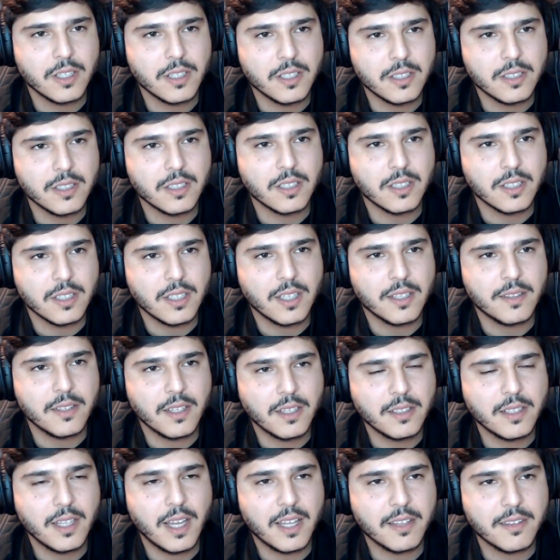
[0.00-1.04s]
And I
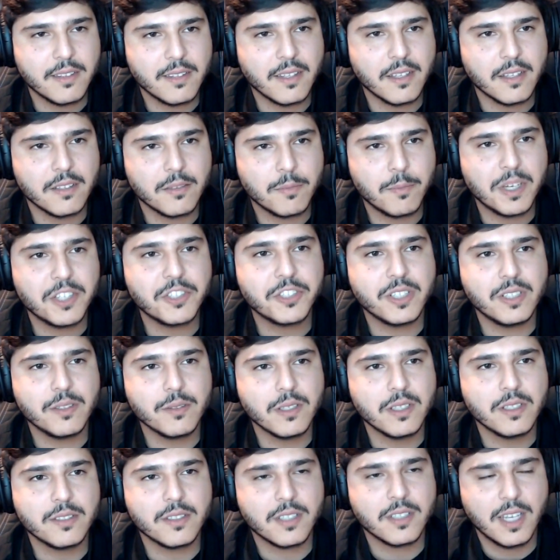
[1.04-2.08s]
think that's special.
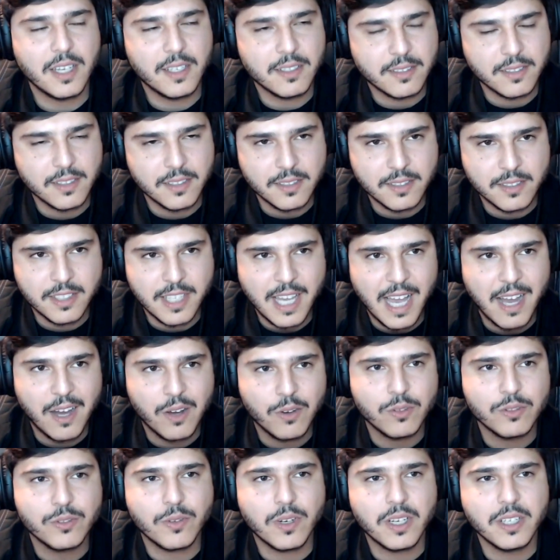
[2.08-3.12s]
It has the
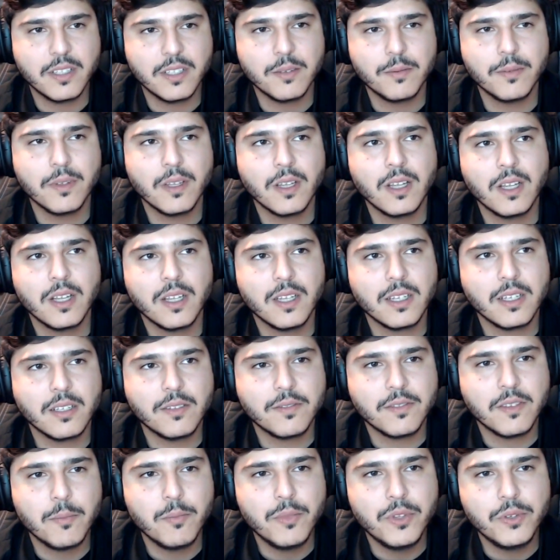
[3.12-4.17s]
sound, right? The
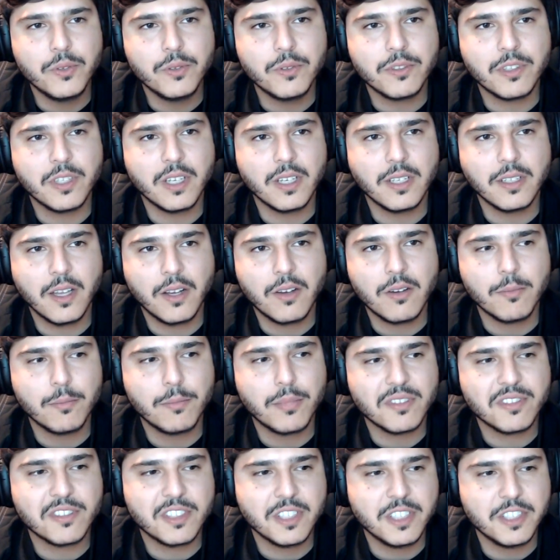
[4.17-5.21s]
music, the
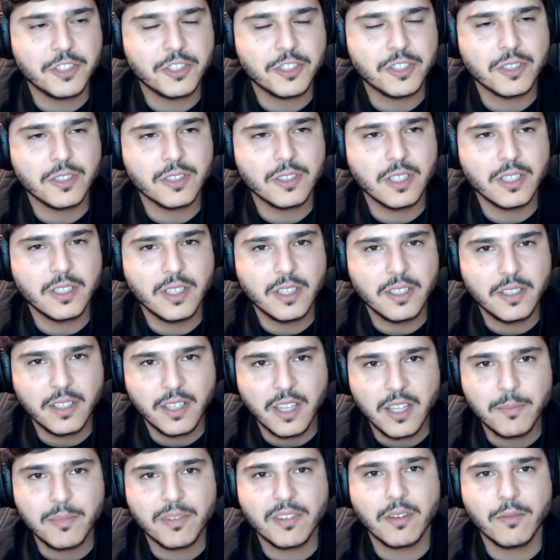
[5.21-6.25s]
composition, and it
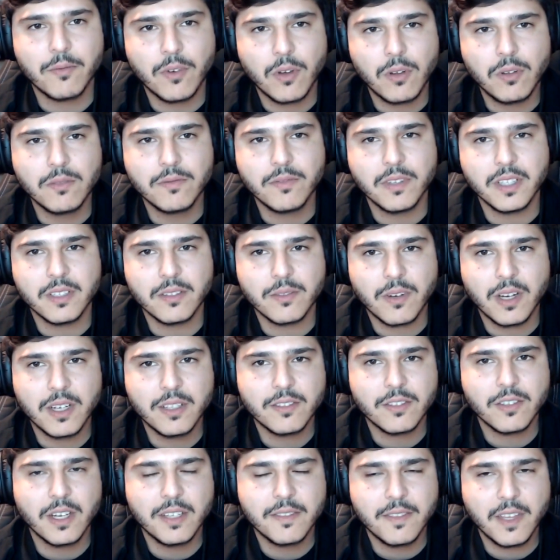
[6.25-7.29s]
keeps evolving,
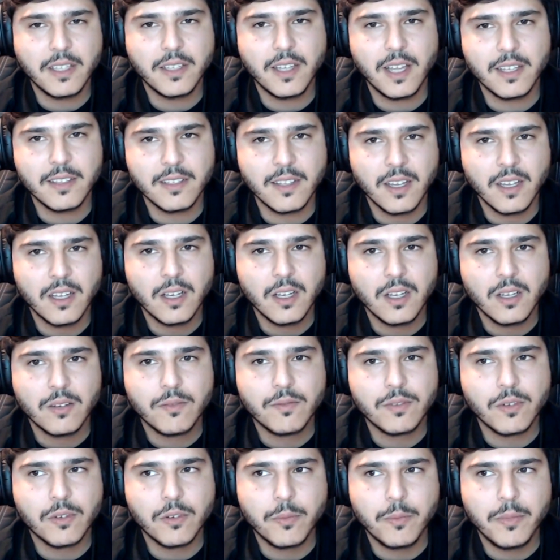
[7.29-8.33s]
right? So I think that
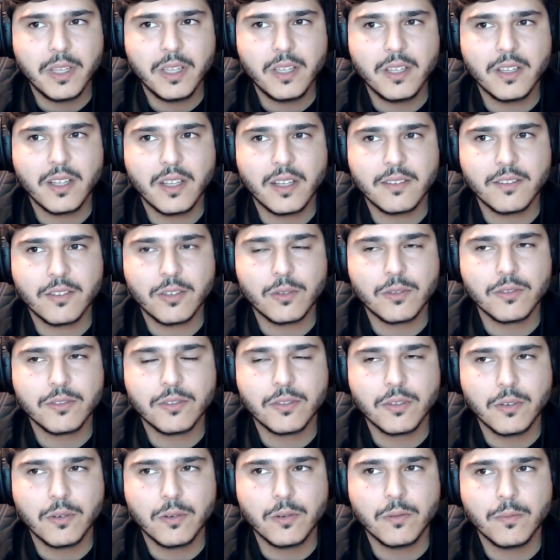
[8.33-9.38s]
for me, that's
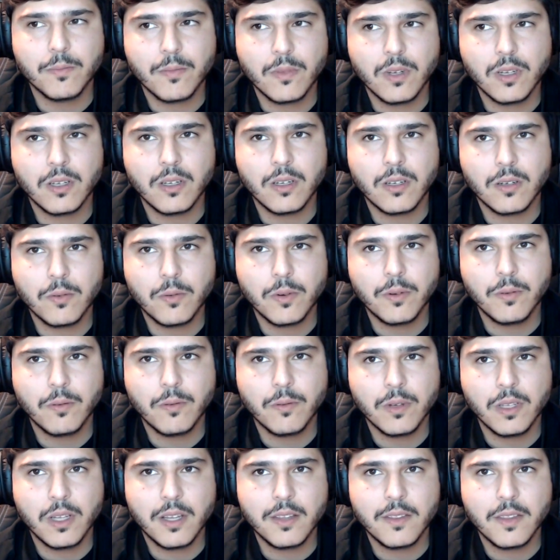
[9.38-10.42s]
also,
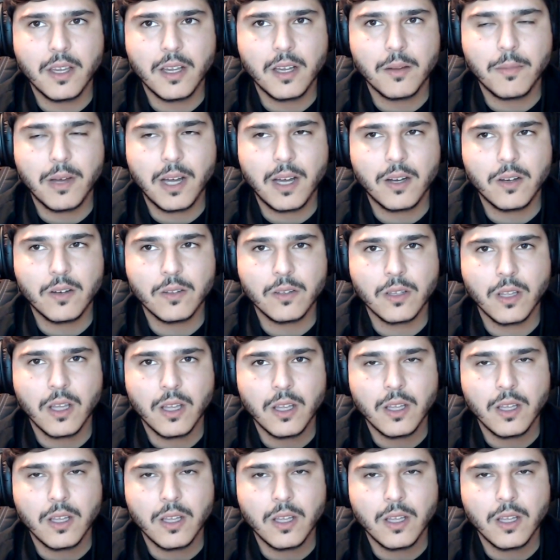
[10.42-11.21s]
when I think about